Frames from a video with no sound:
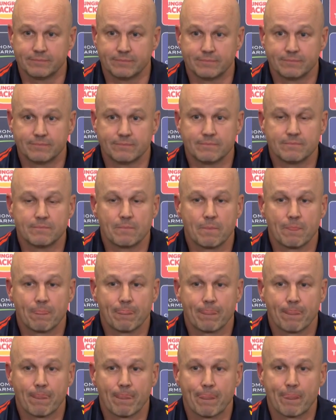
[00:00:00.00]
And, and
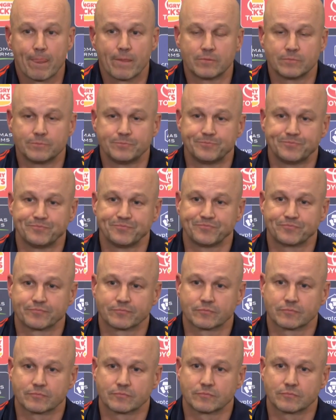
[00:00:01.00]
and Butsy okay
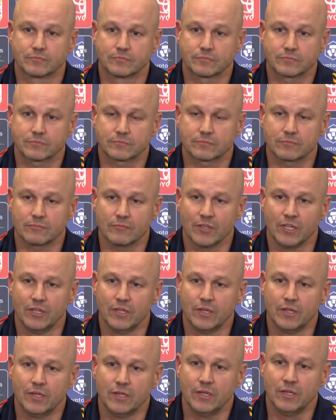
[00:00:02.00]
with
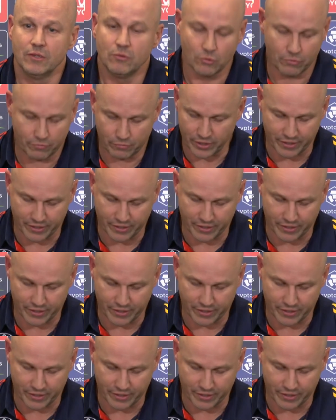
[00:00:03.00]
their little.